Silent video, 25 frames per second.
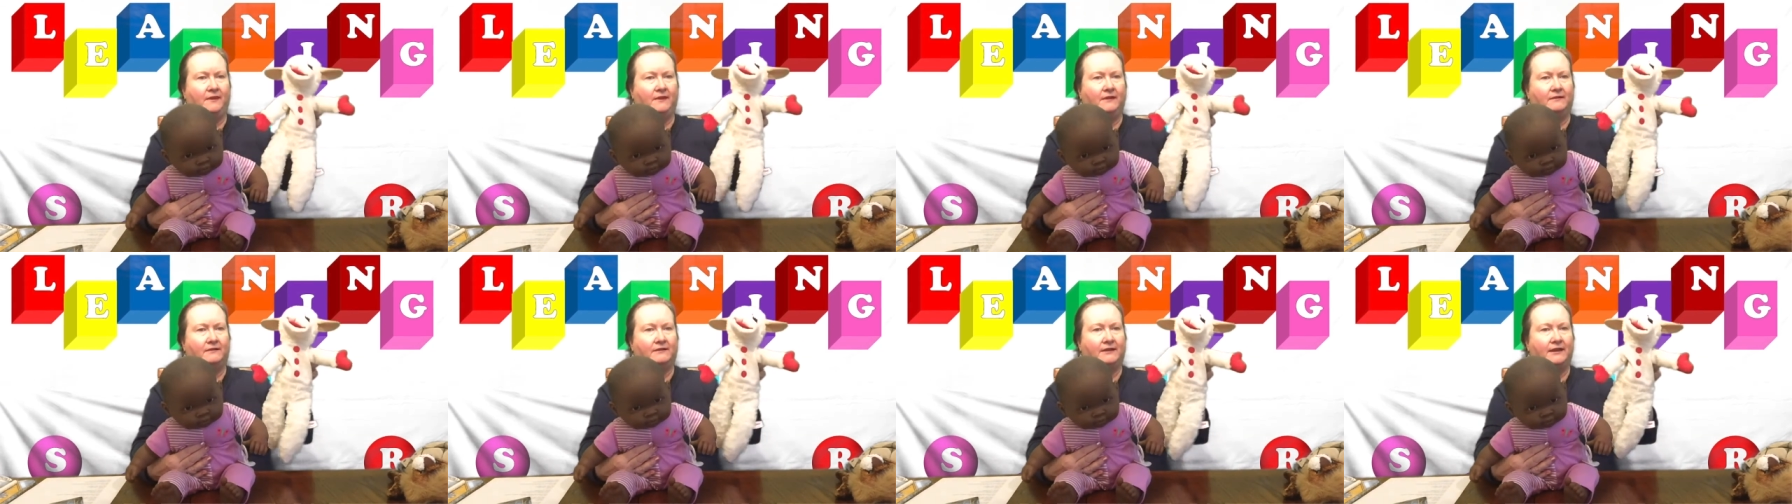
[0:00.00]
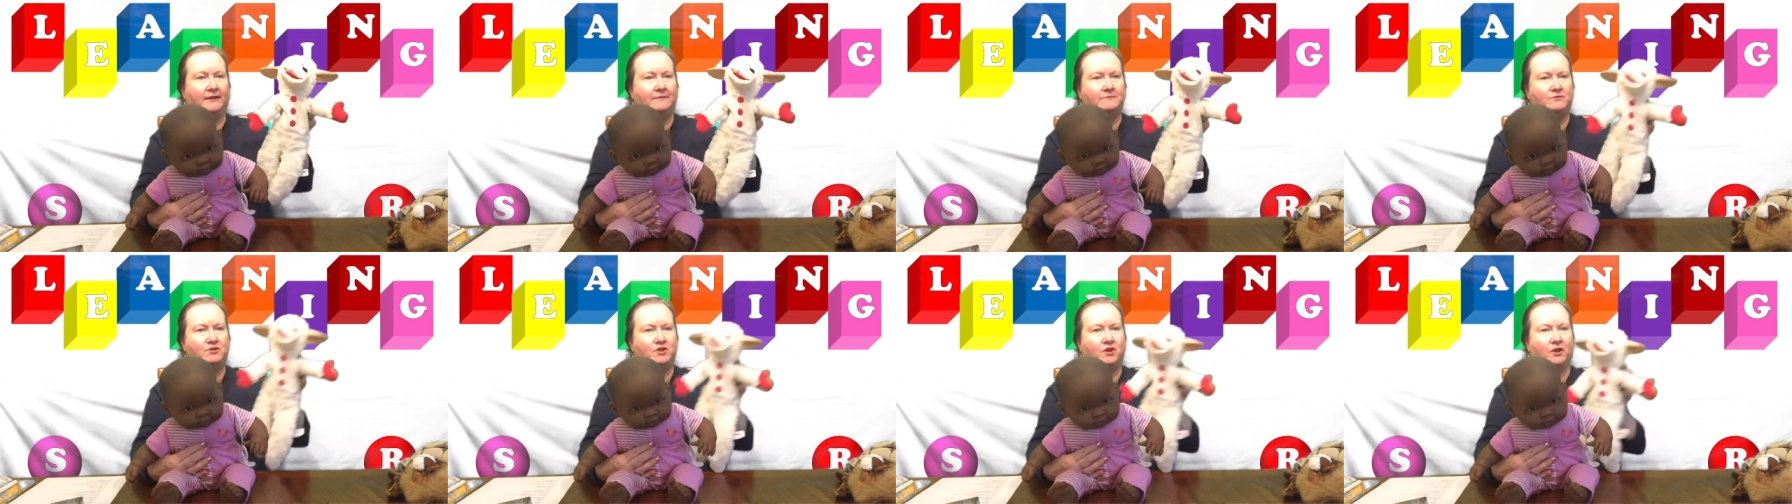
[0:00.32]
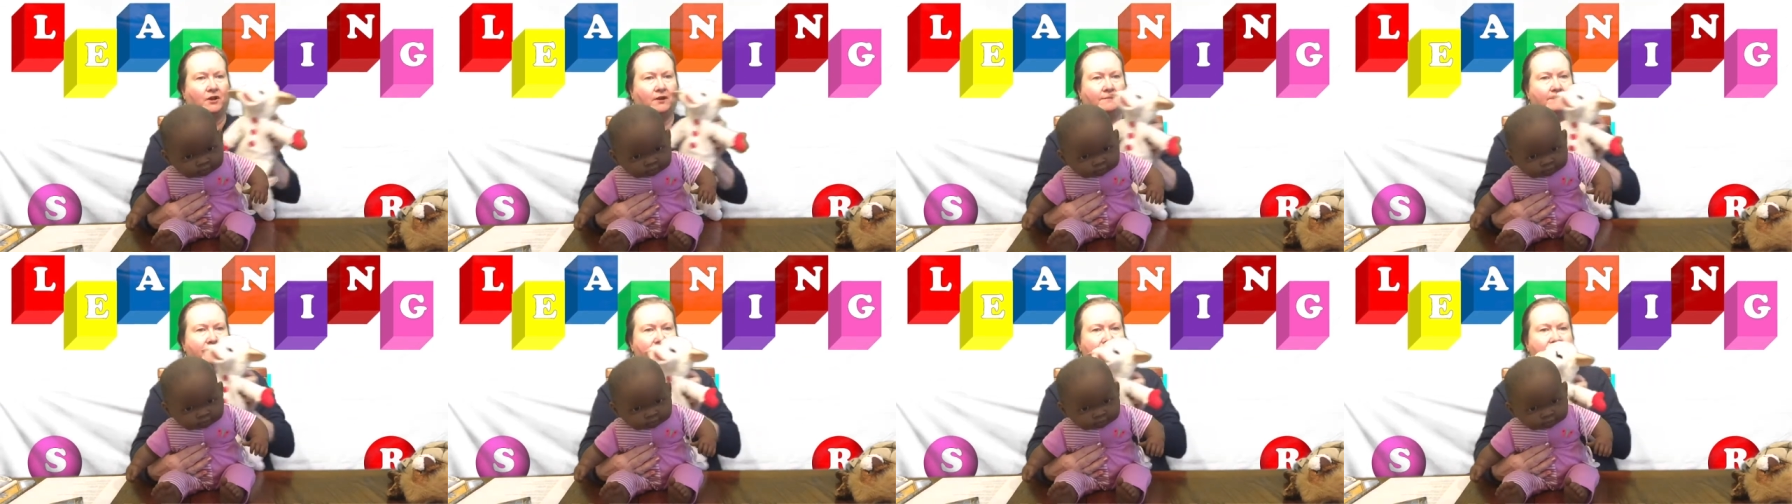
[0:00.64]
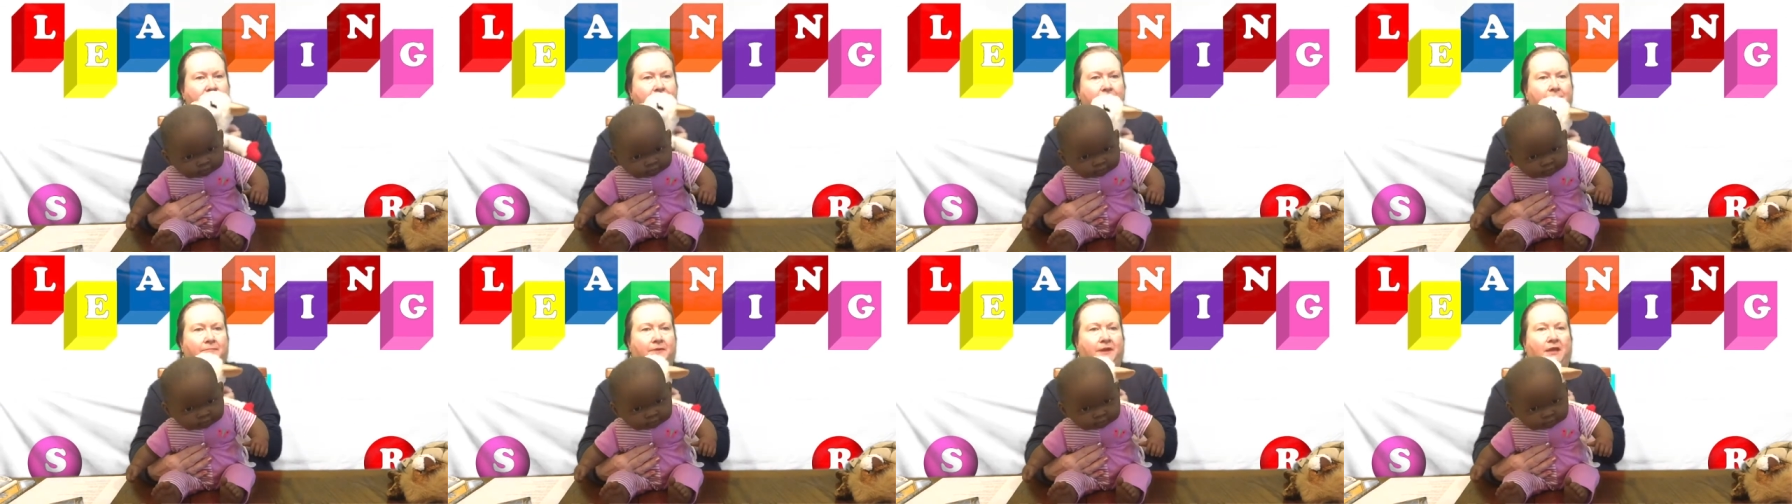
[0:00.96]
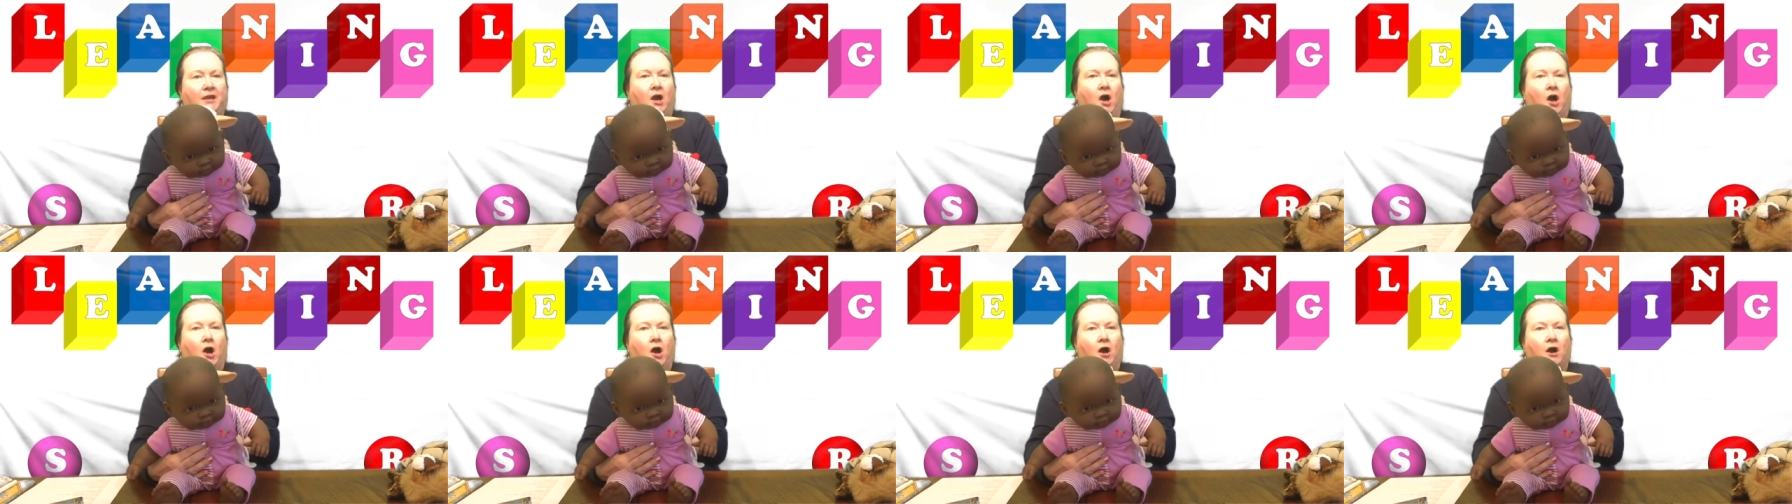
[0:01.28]
Lamb Chop is
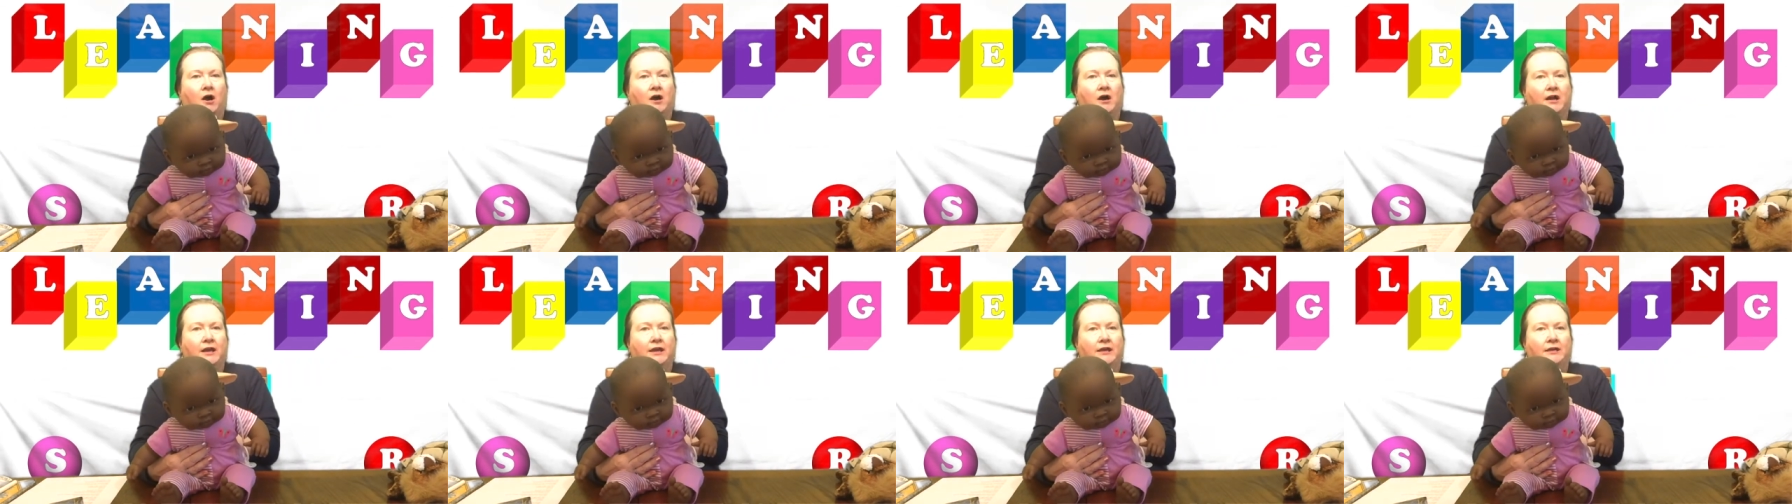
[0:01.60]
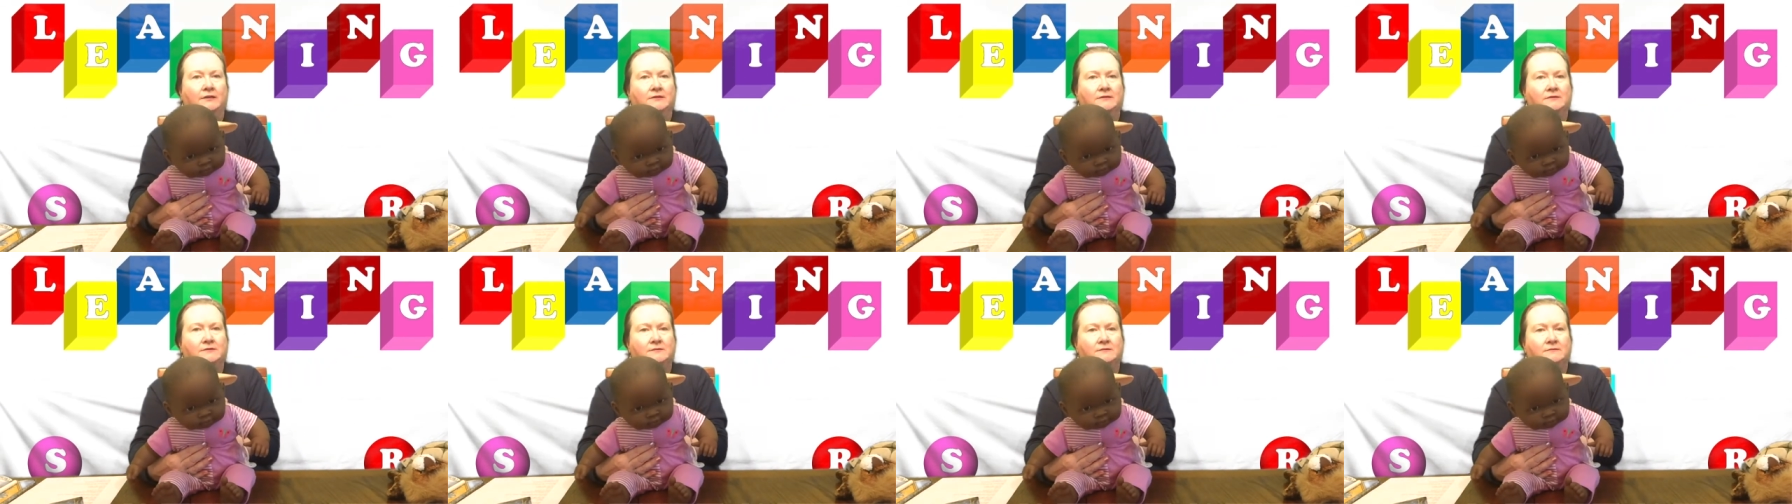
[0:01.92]
behind,